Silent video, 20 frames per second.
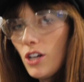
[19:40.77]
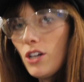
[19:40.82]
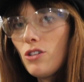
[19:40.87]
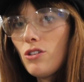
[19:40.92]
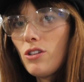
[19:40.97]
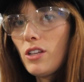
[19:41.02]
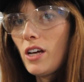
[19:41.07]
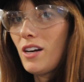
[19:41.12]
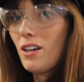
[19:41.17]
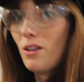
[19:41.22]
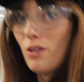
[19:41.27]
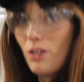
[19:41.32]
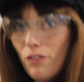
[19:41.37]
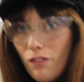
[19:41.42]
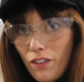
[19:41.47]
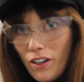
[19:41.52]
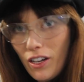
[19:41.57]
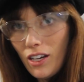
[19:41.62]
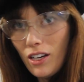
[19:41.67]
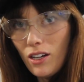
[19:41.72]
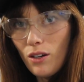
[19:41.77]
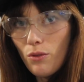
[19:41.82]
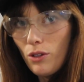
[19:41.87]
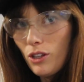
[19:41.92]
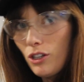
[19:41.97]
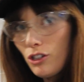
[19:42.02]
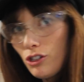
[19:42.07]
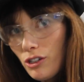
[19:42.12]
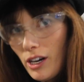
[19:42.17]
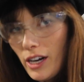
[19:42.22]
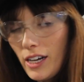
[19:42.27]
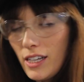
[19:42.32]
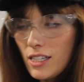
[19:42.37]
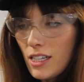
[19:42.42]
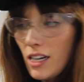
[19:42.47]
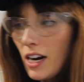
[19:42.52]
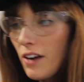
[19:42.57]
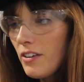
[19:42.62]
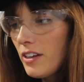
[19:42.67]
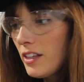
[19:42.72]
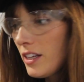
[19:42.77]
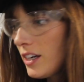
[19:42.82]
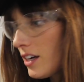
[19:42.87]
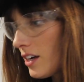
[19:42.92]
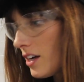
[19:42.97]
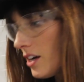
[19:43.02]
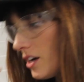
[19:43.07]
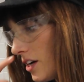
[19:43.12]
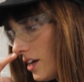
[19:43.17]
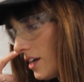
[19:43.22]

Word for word: so that it could fit in with the drains and everything.